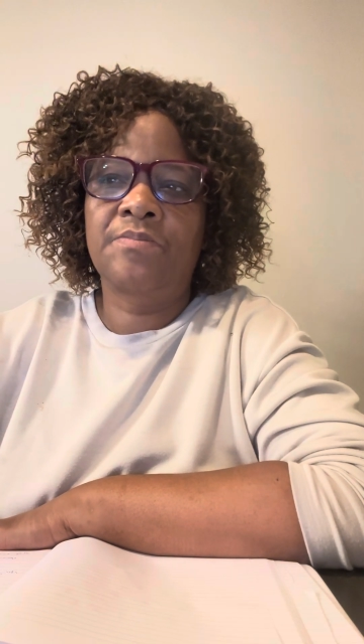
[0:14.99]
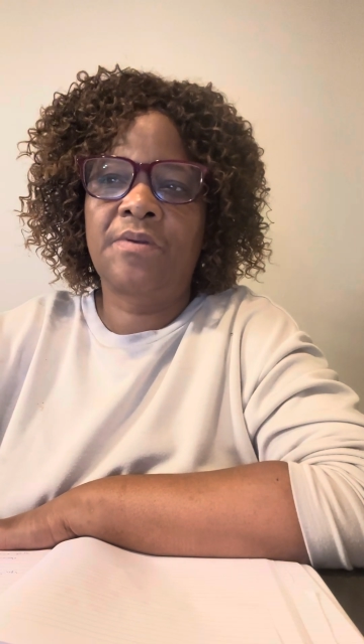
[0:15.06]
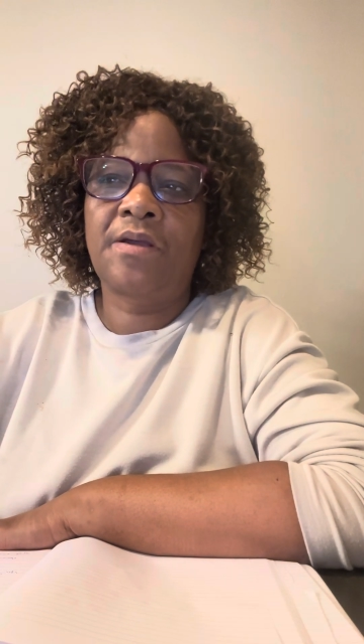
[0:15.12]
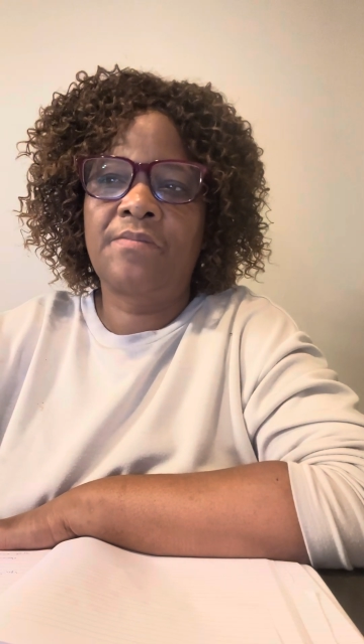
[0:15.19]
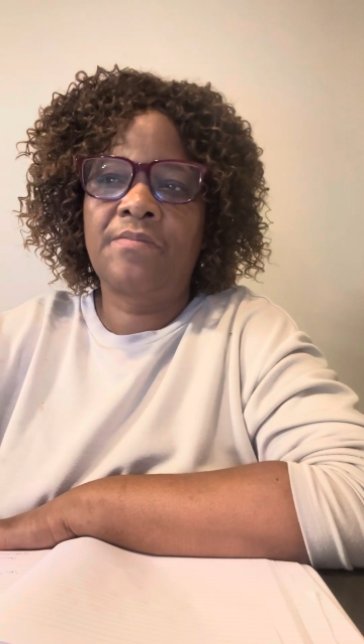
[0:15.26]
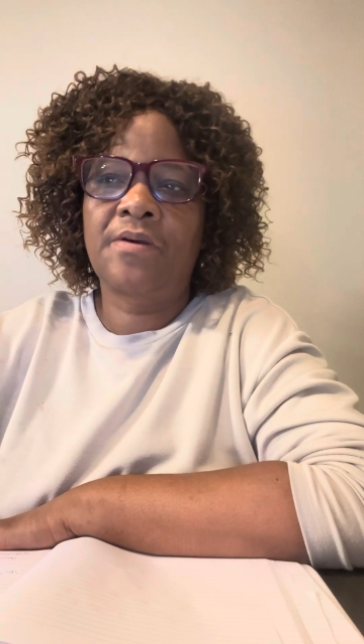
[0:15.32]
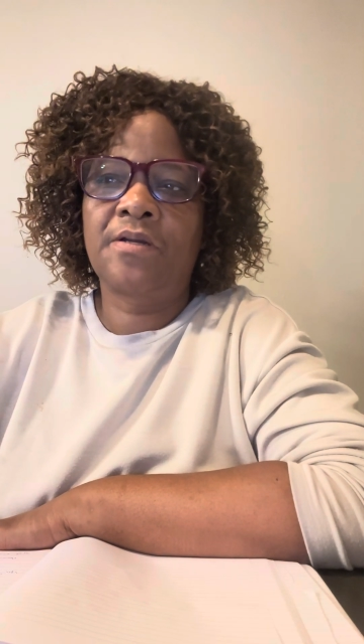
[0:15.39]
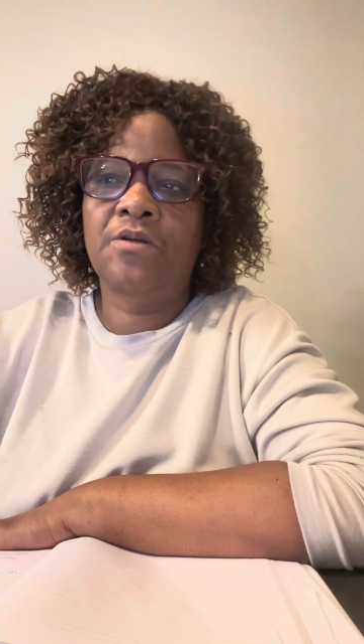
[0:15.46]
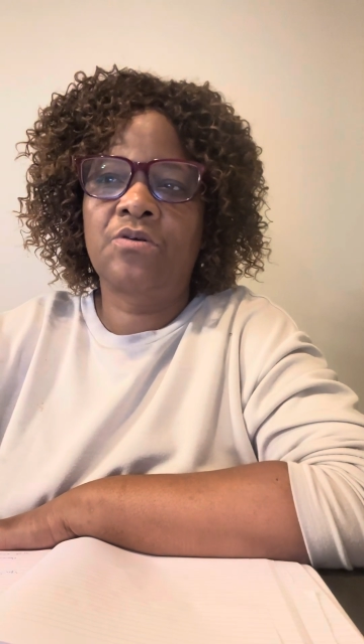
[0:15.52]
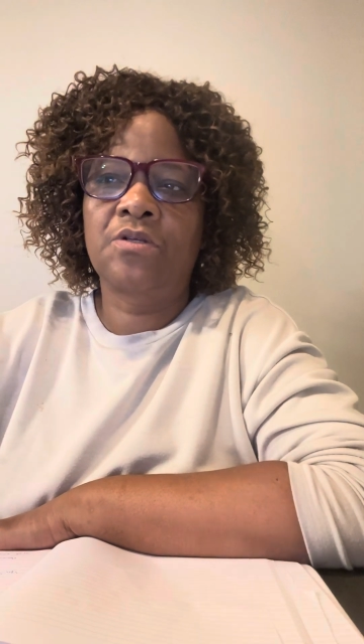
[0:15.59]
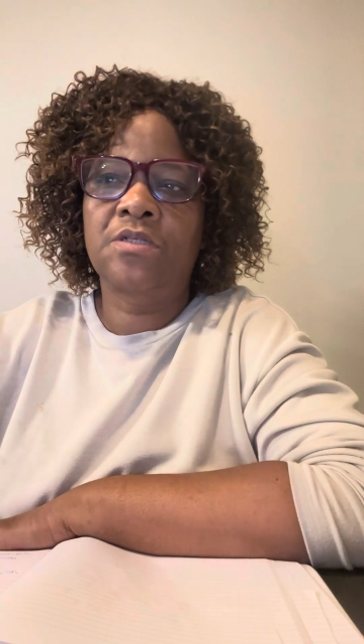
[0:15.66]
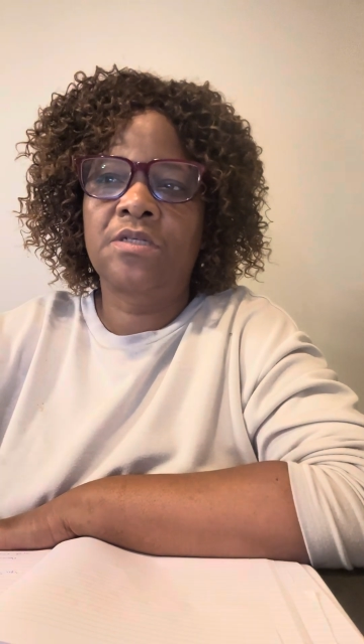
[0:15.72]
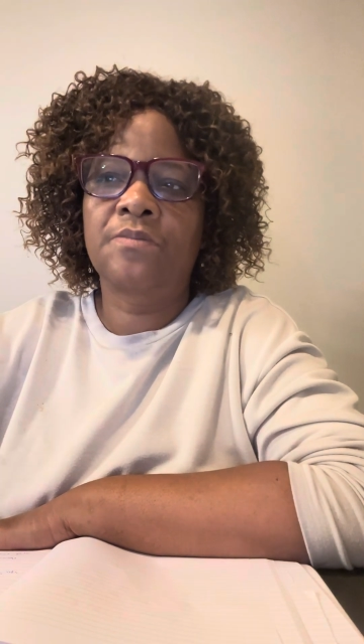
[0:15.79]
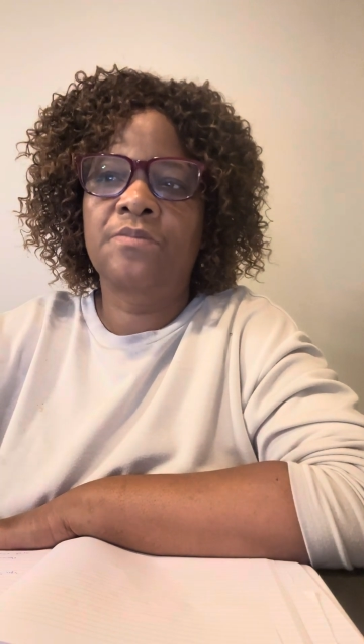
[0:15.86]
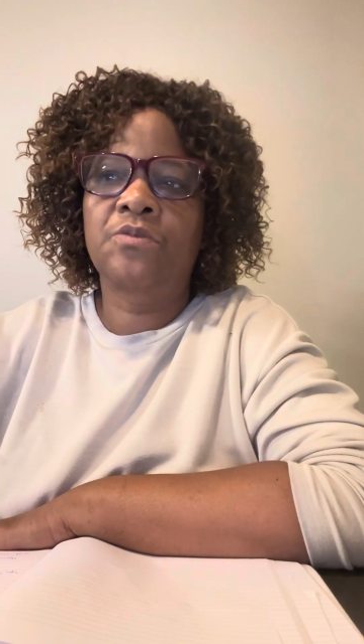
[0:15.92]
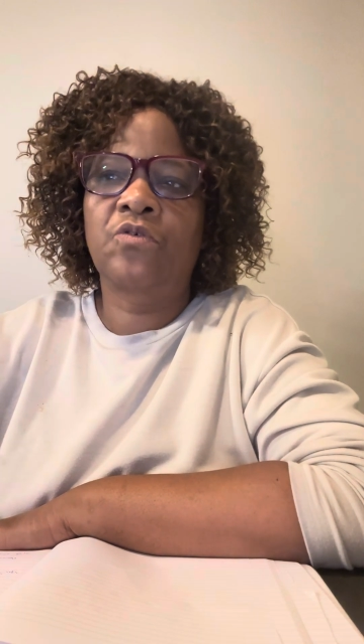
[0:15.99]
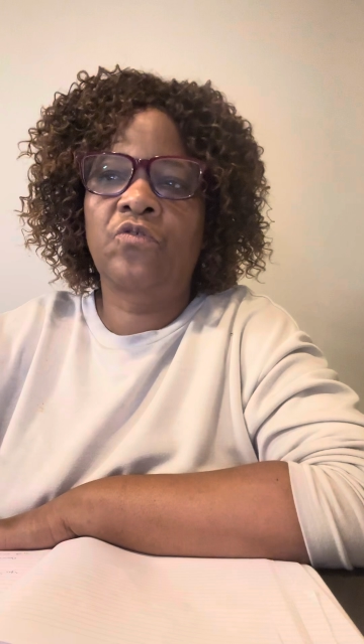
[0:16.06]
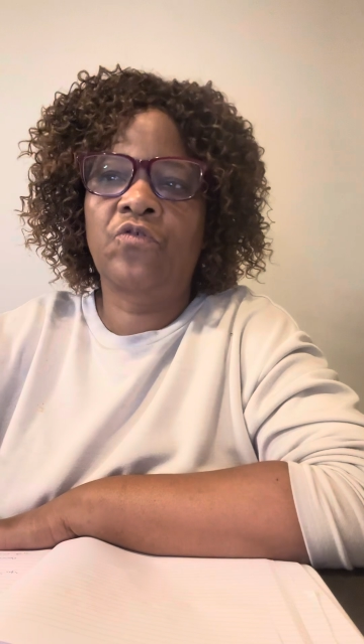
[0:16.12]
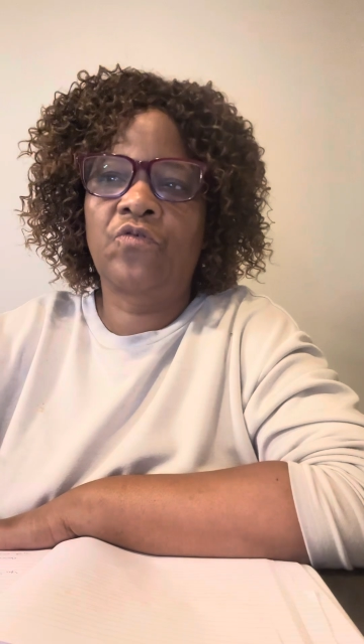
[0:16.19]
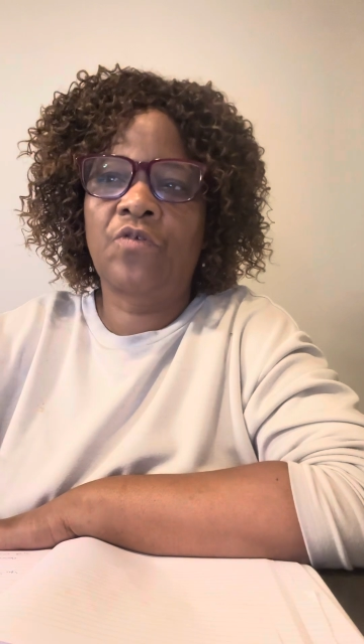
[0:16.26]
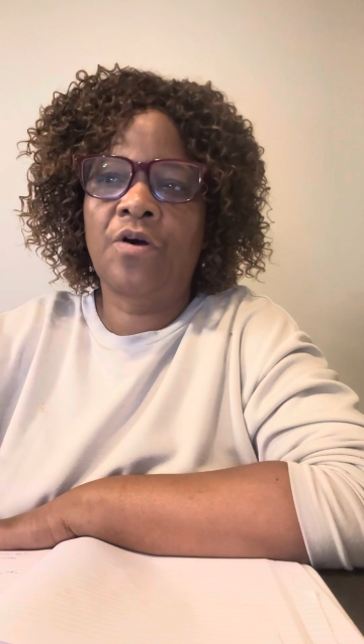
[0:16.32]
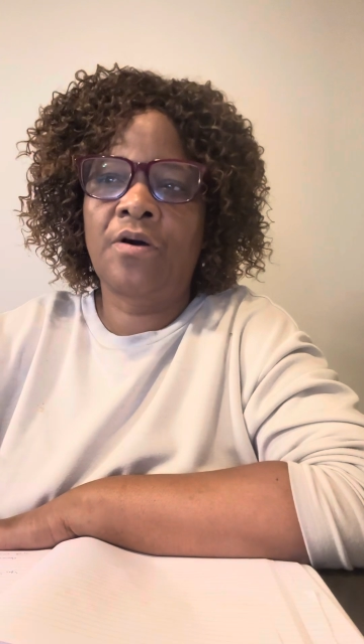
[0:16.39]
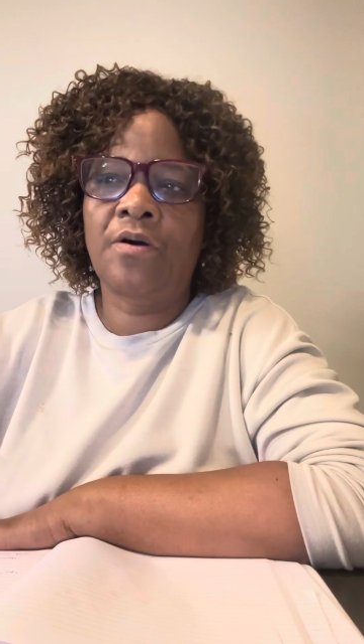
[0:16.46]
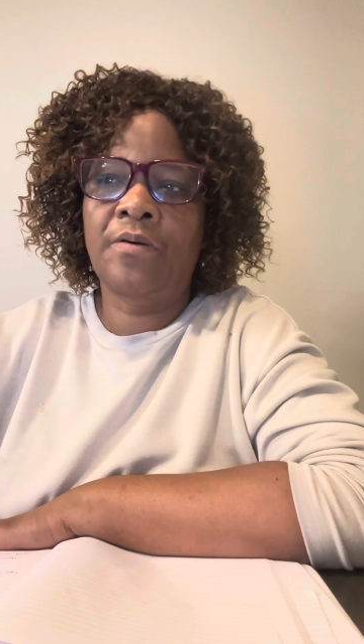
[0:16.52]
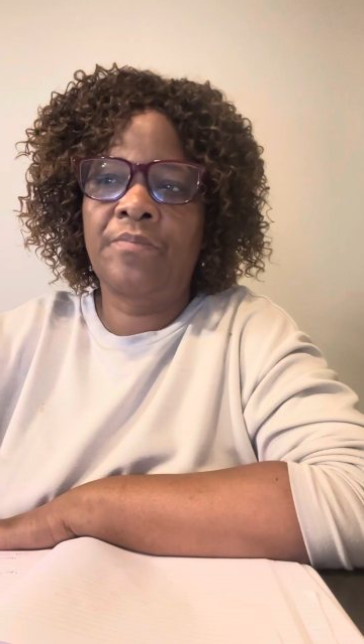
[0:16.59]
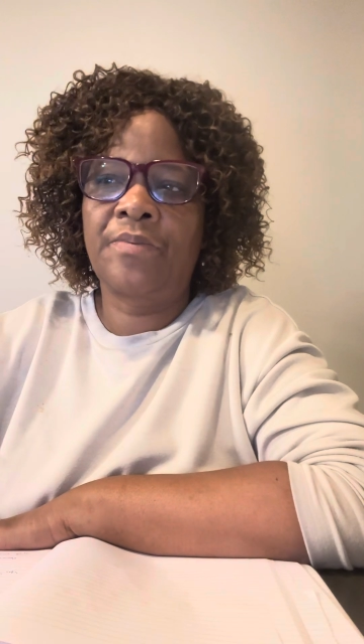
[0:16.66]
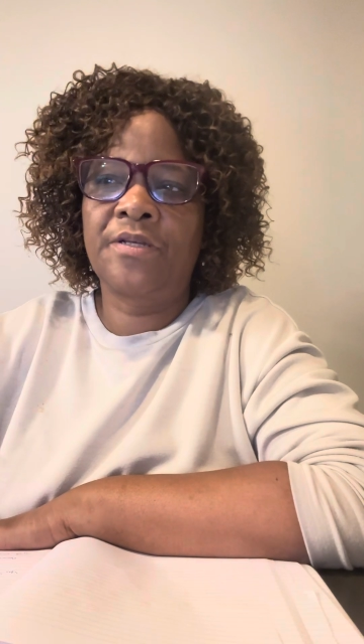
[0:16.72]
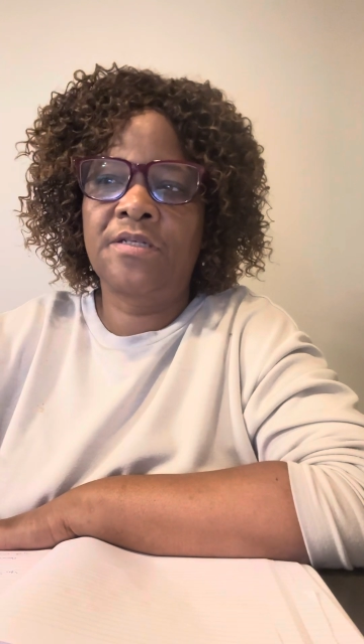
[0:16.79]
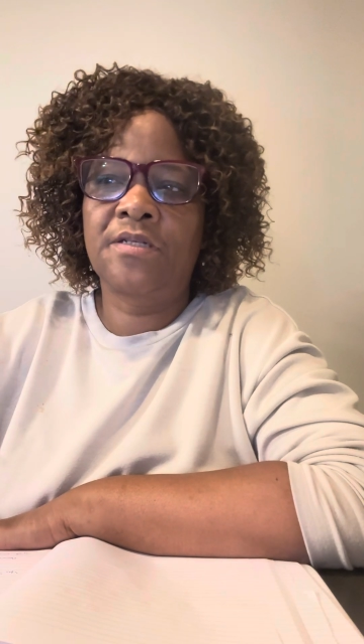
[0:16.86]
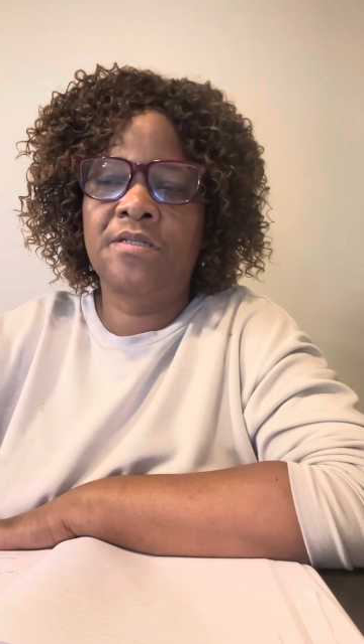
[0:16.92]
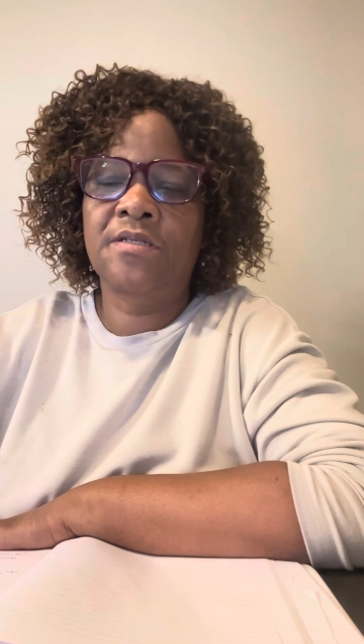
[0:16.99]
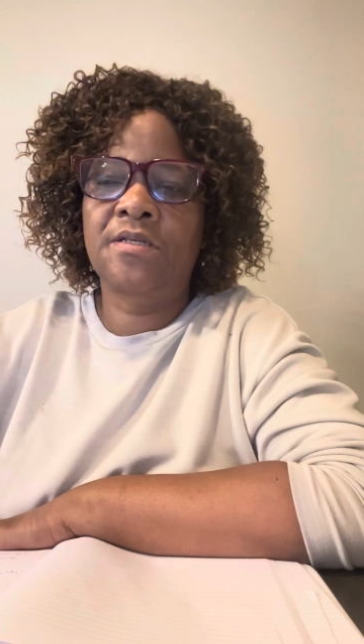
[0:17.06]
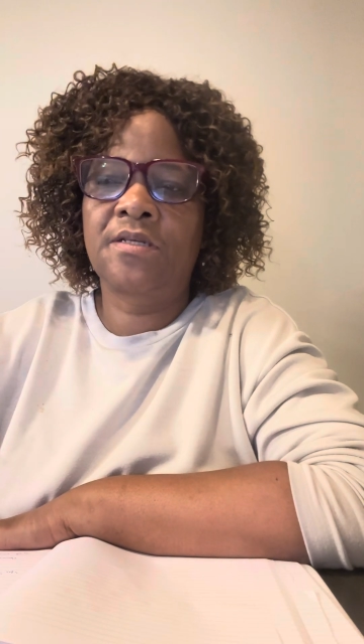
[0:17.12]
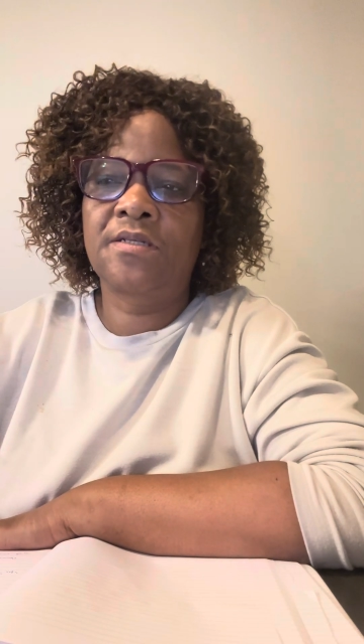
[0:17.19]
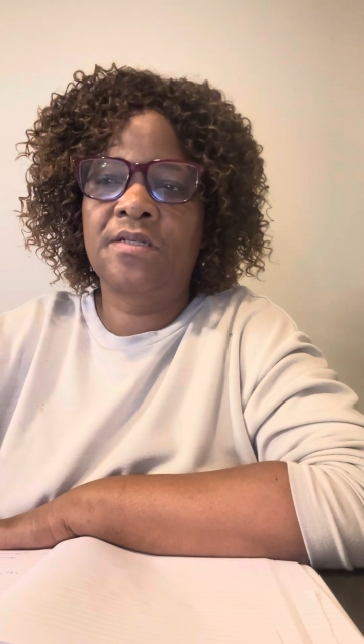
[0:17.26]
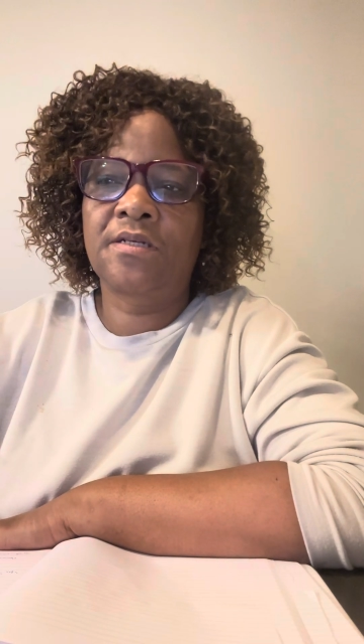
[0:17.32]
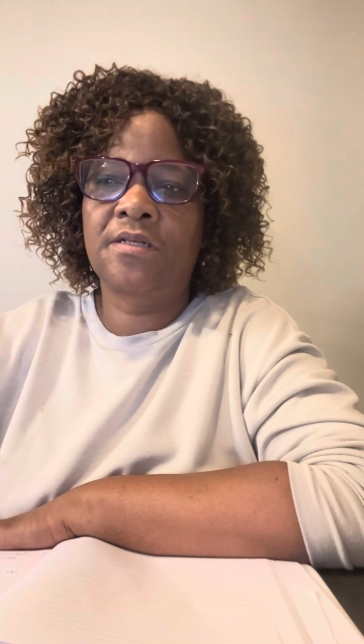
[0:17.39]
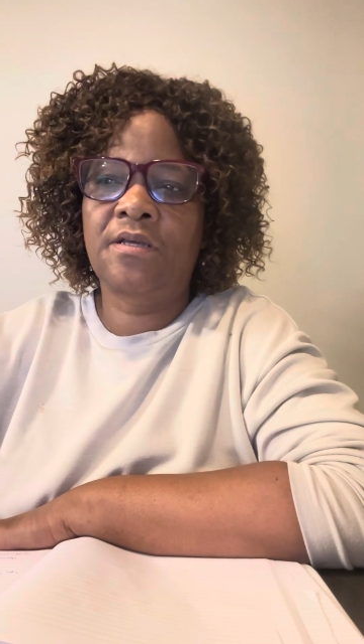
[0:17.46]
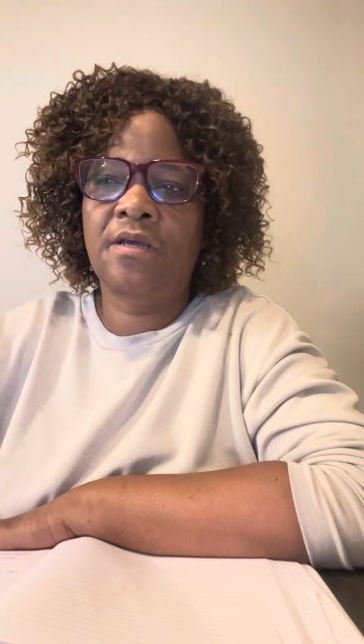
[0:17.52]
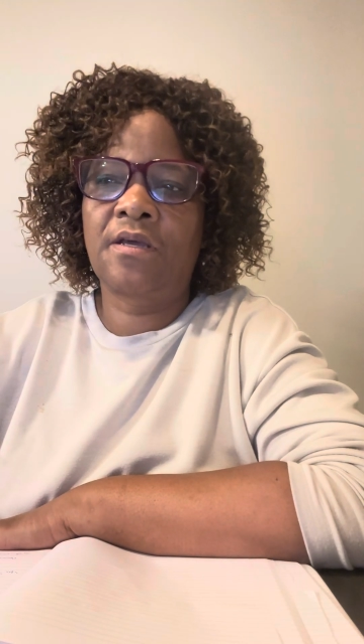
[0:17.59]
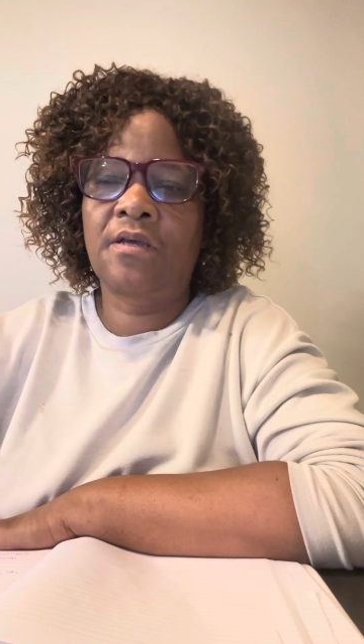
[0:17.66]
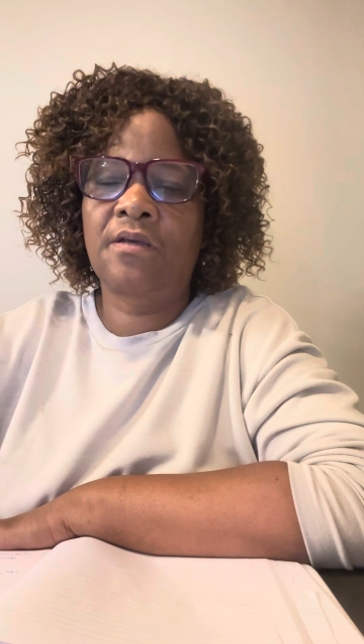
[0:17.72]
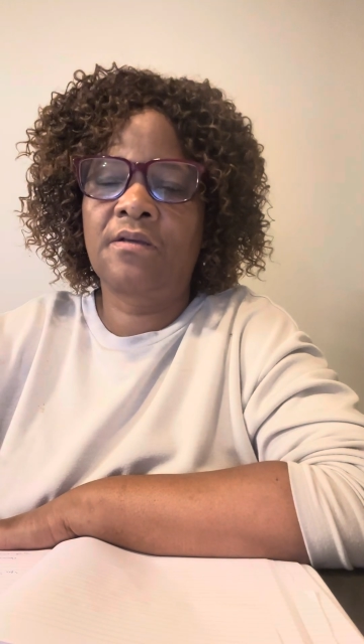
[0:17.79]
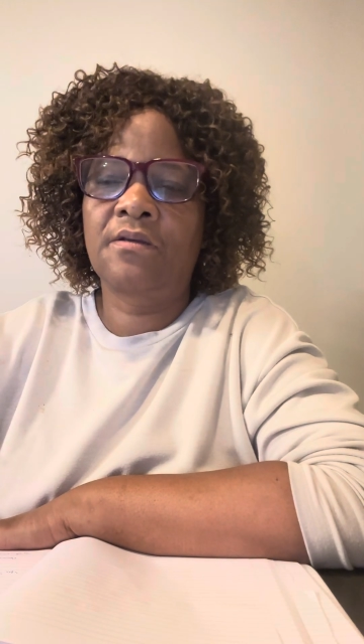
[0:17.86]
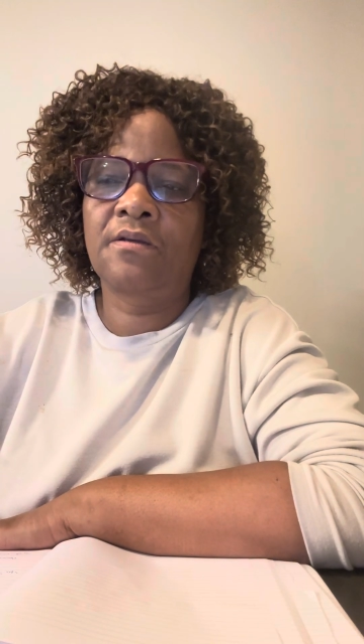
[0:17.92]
primary concept of patient-centered care.